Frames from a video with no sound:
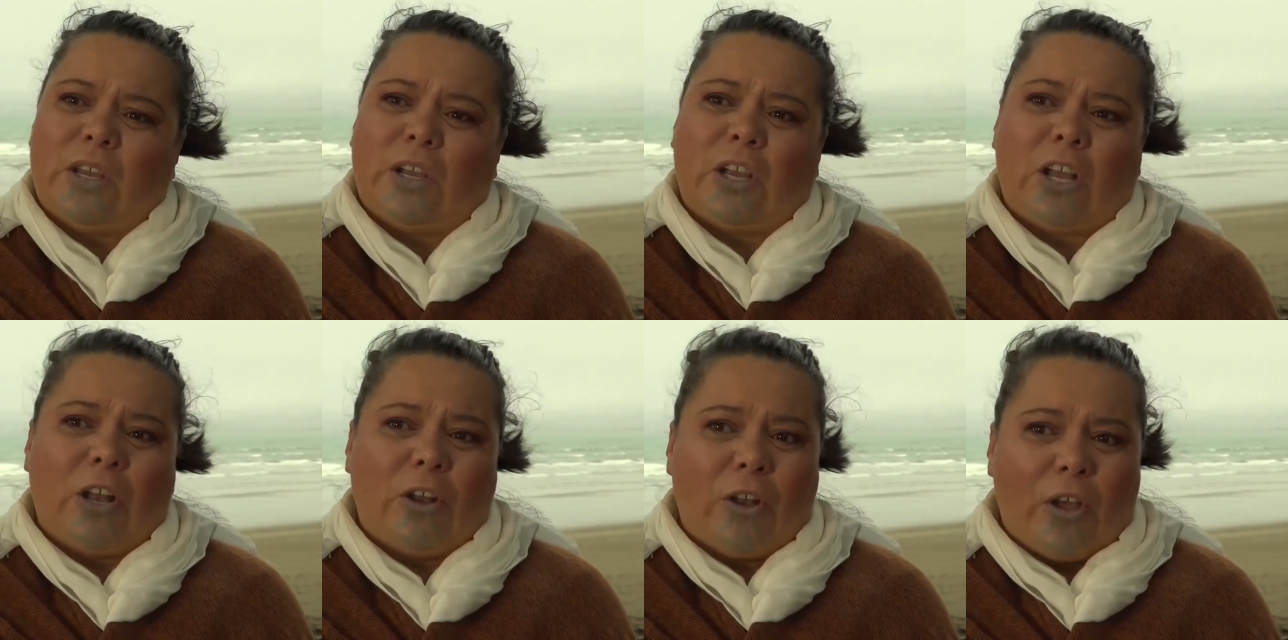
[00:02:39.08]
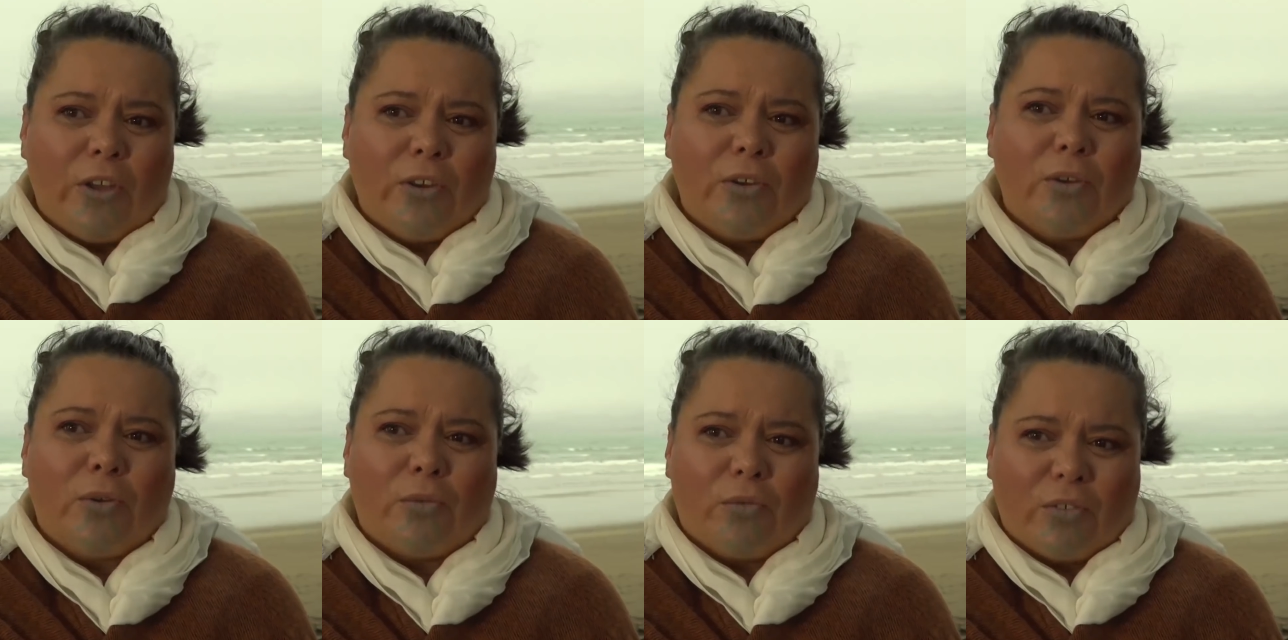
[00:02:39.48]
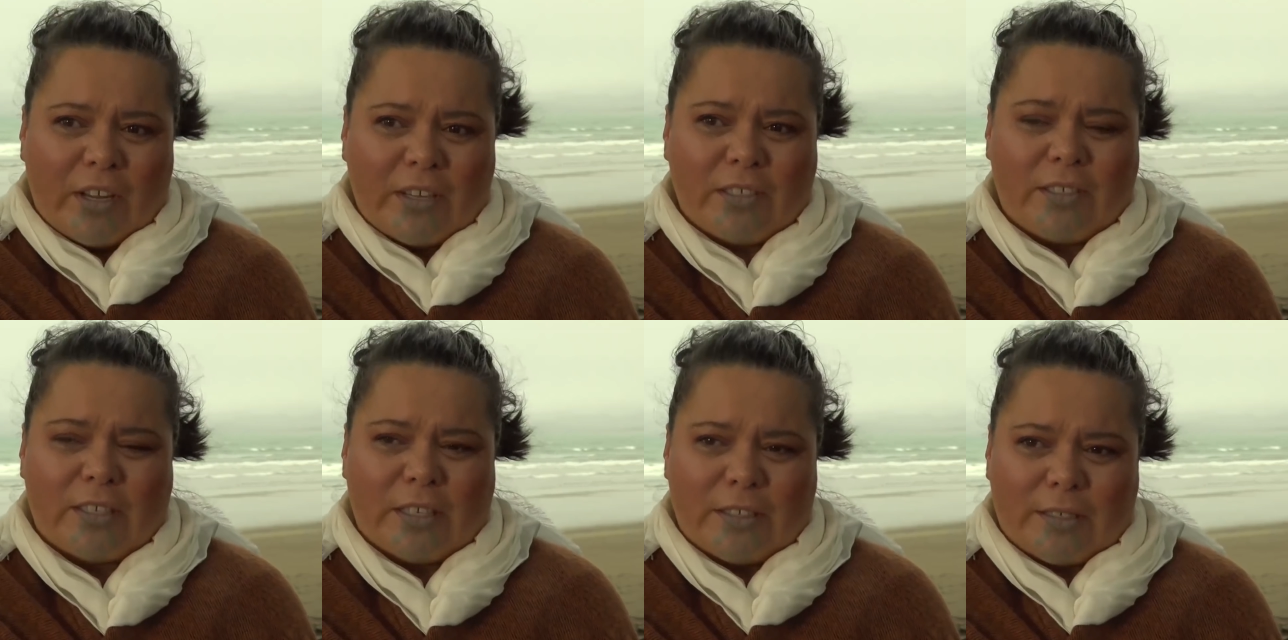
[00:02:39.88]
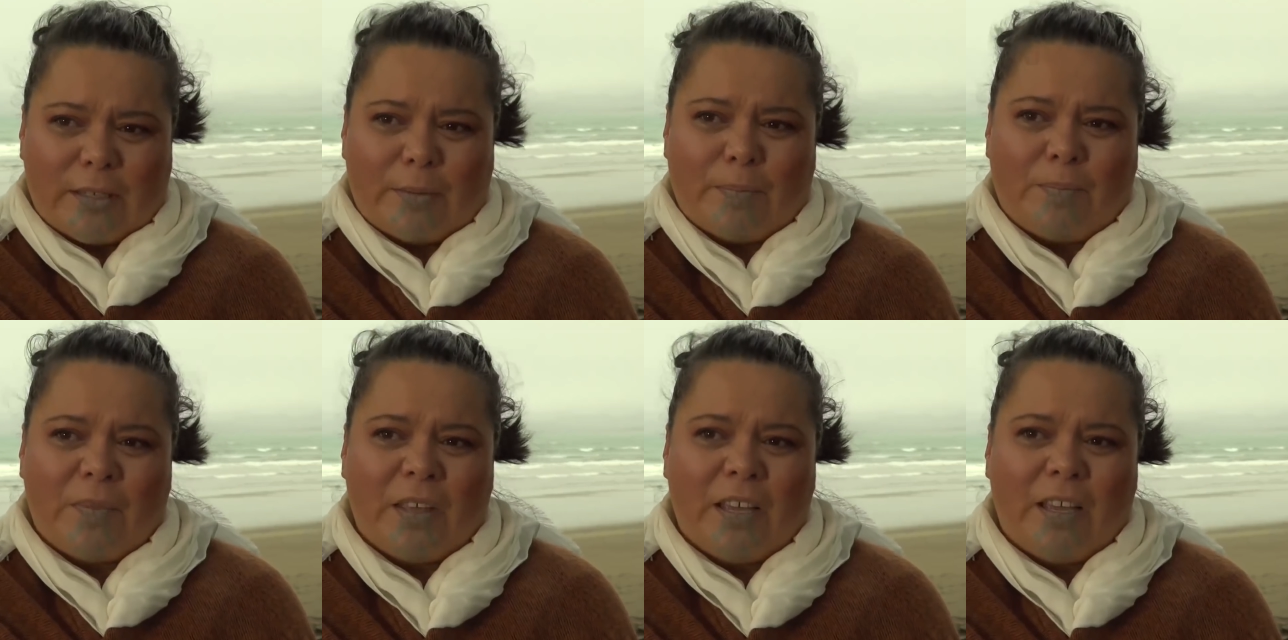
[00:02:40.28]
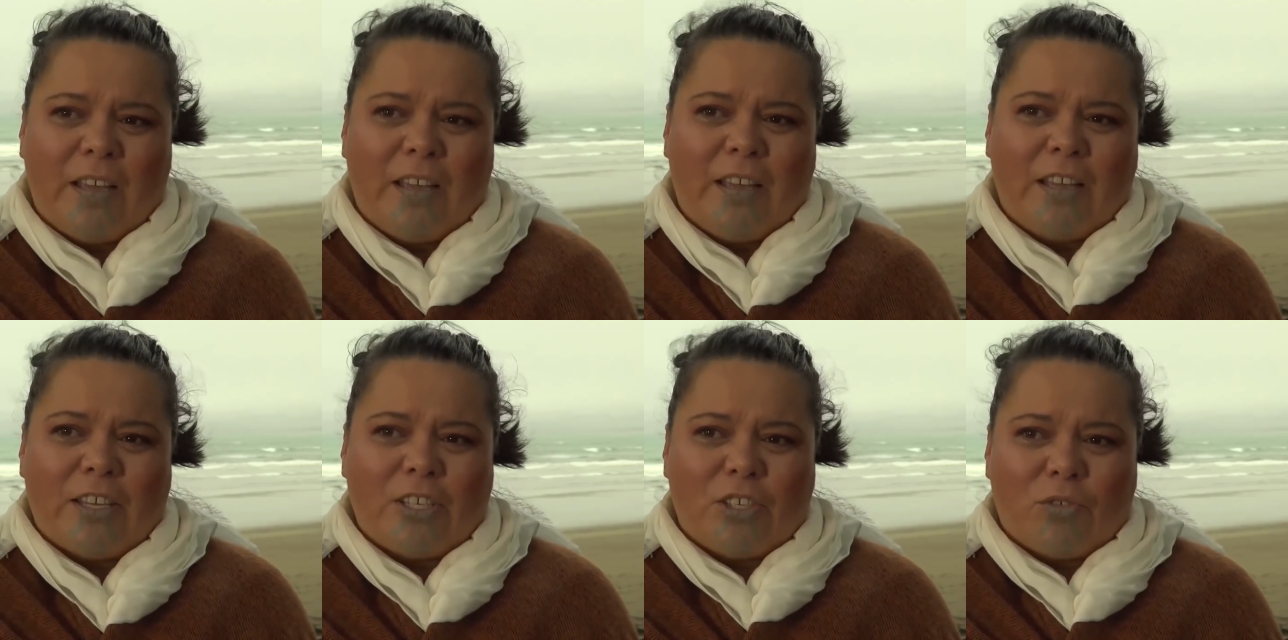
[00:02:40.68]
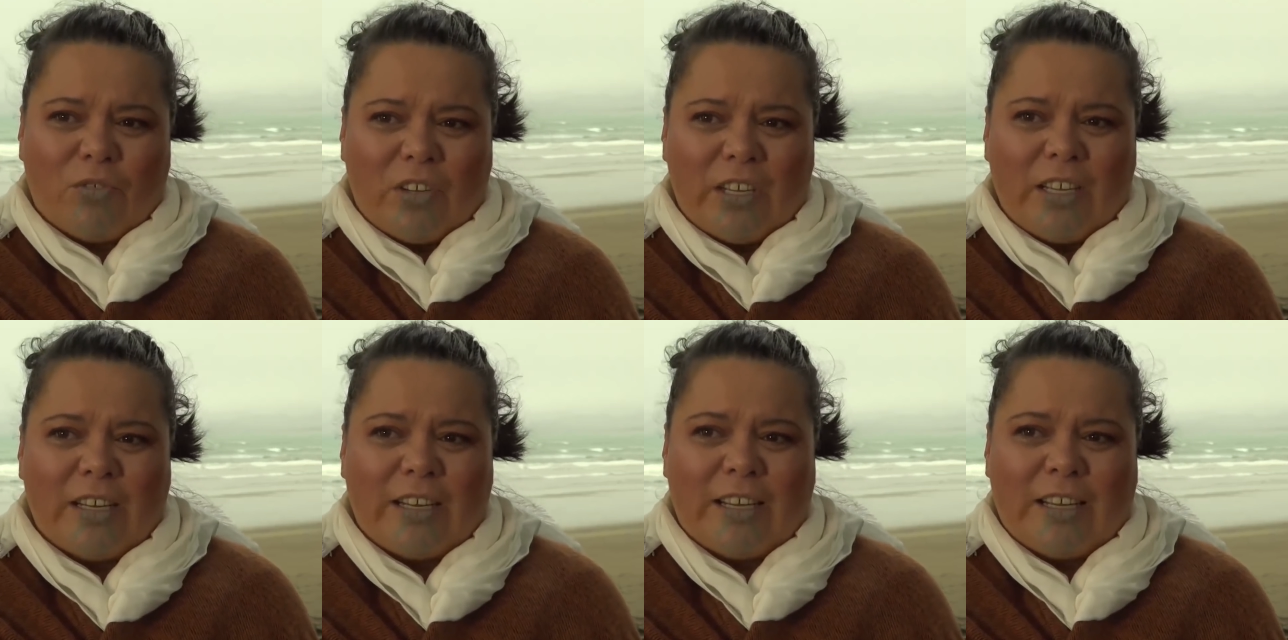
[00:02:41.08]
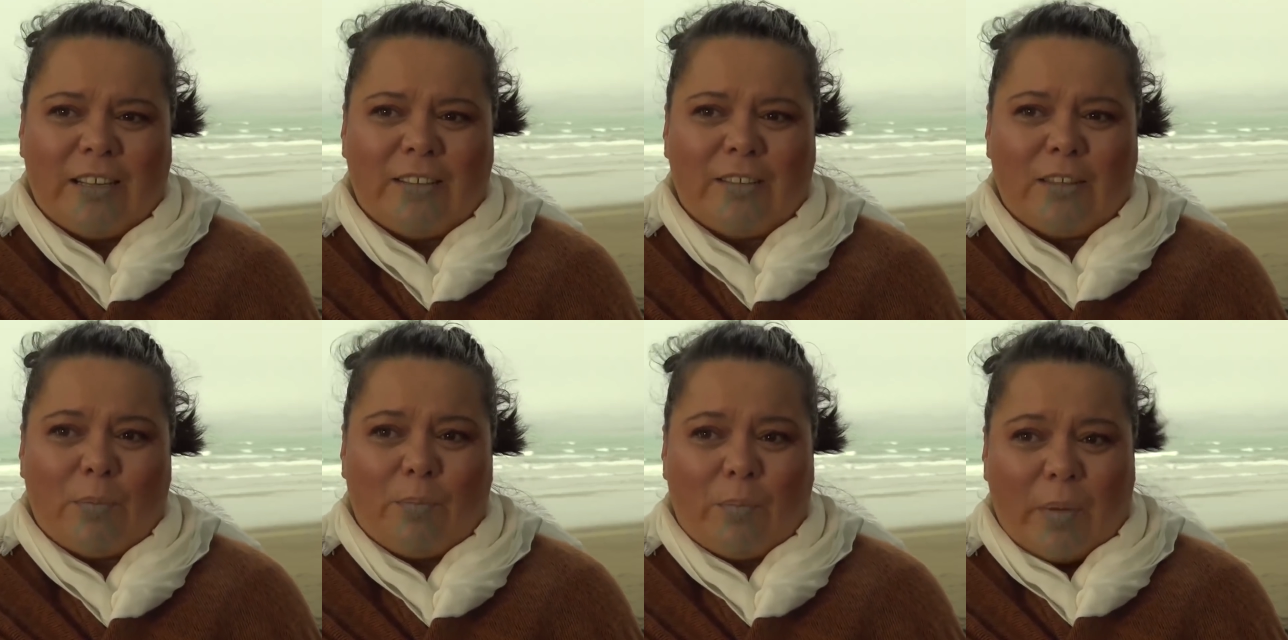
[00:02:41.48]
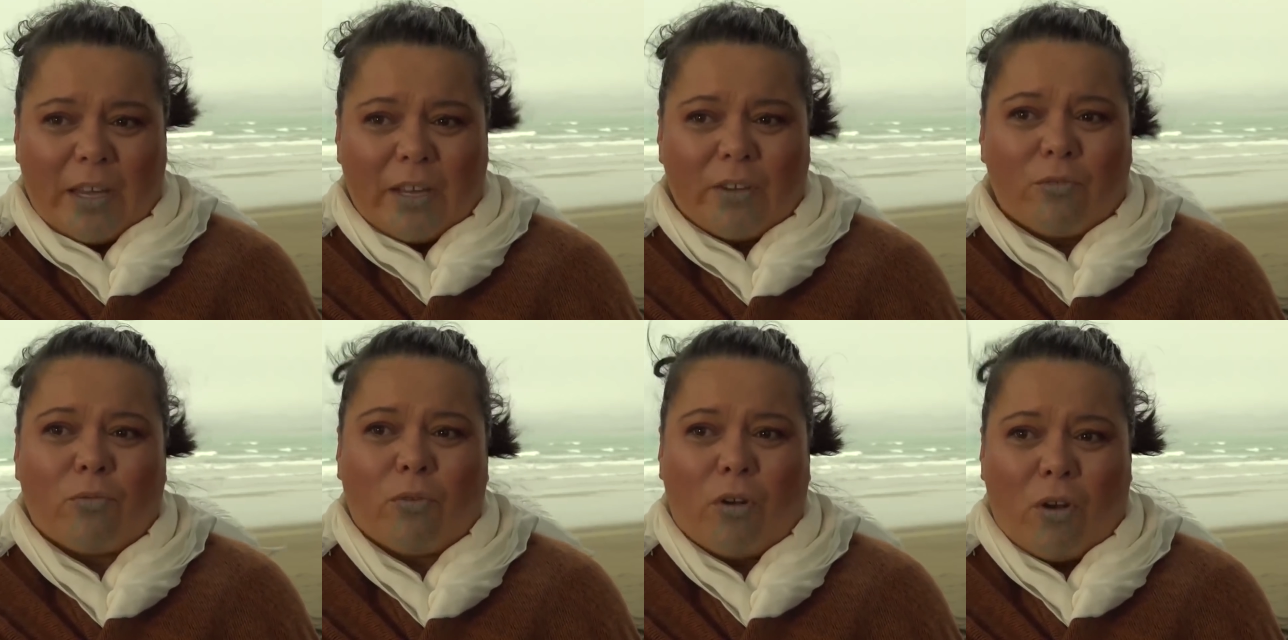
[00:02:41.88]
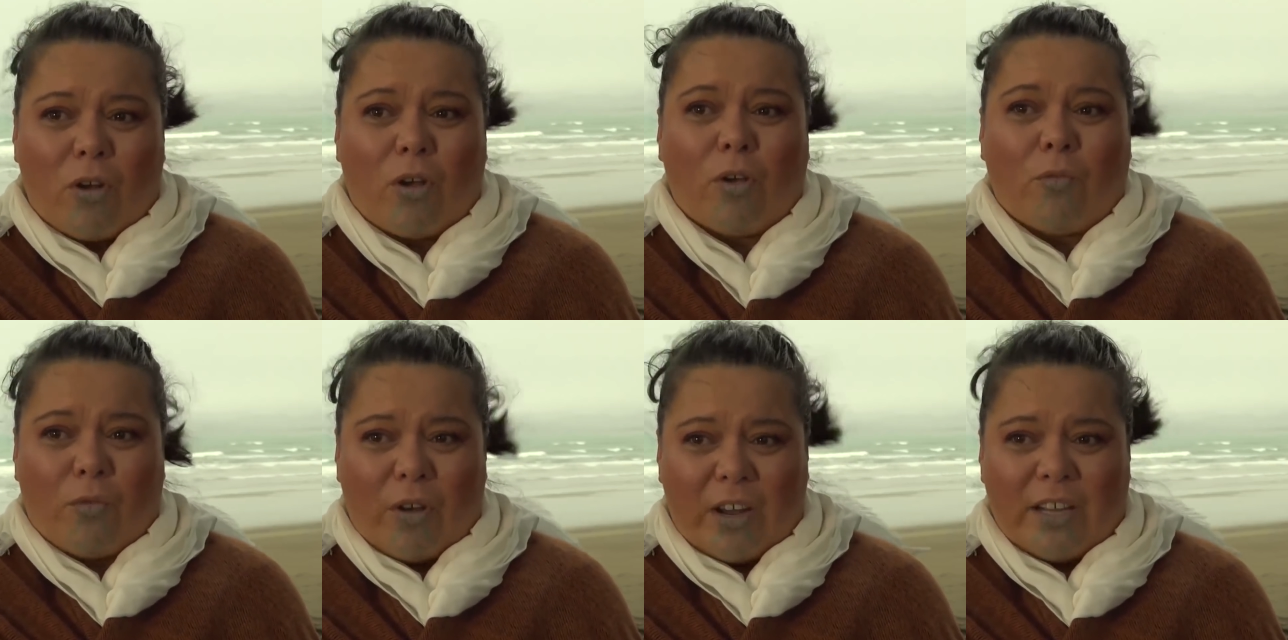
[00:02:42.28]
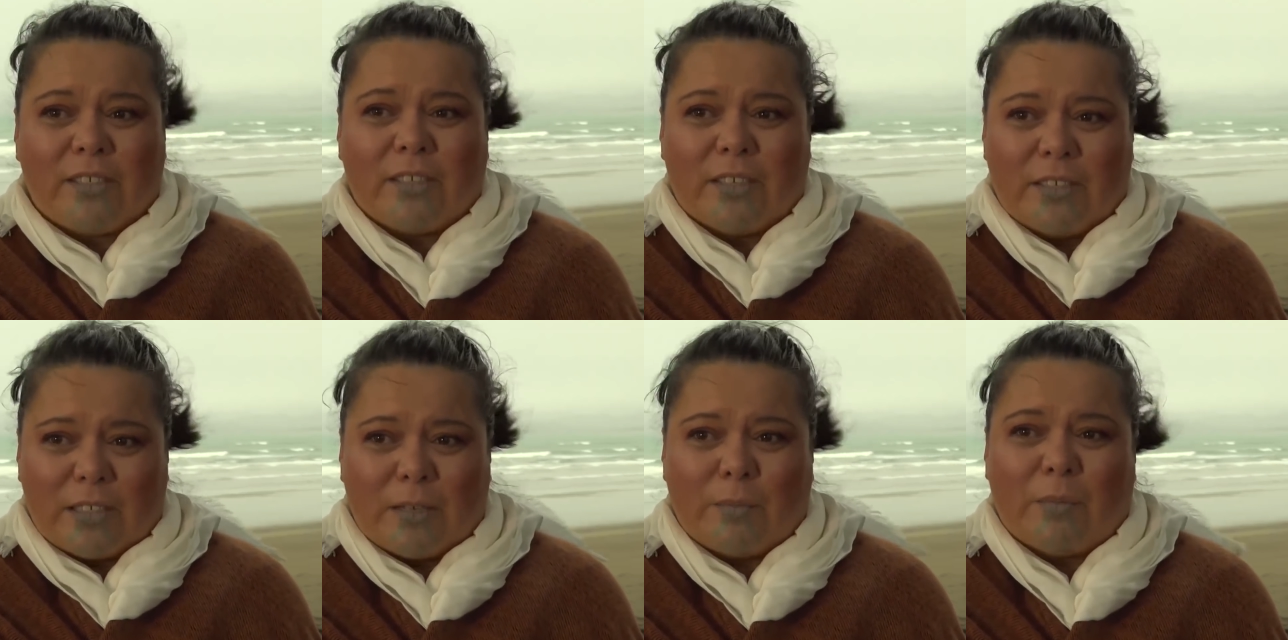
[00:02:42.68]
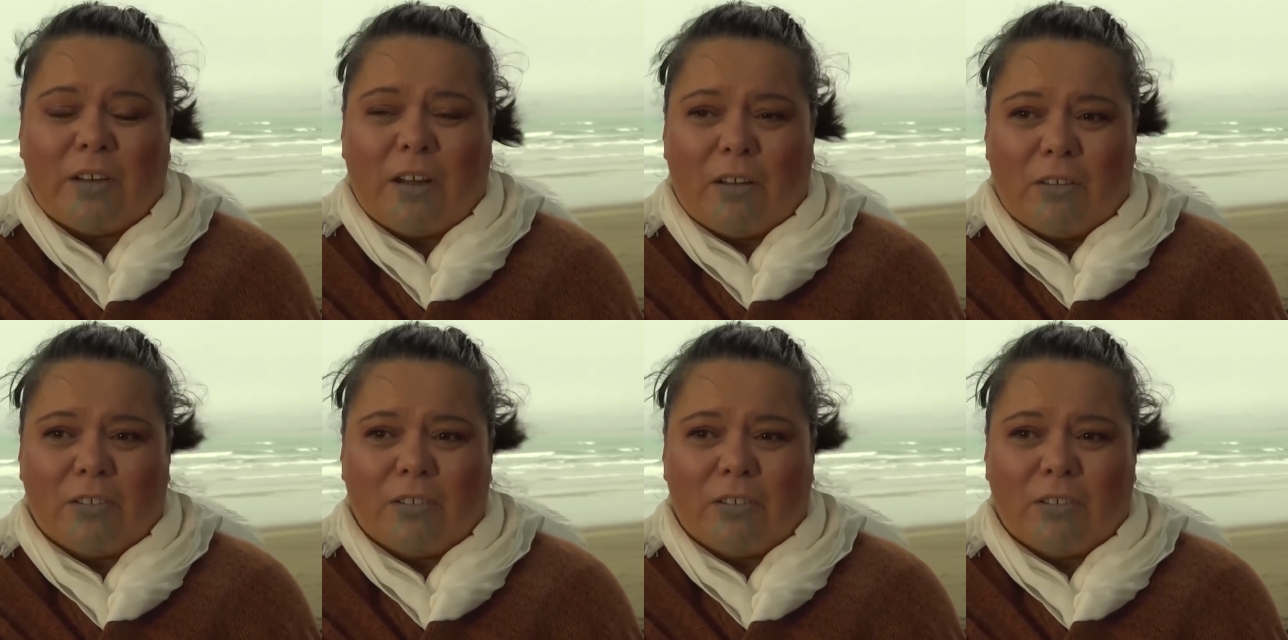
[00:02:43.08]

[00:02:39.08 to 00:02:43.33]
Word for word: So colonial racism is really the bedrock of racism in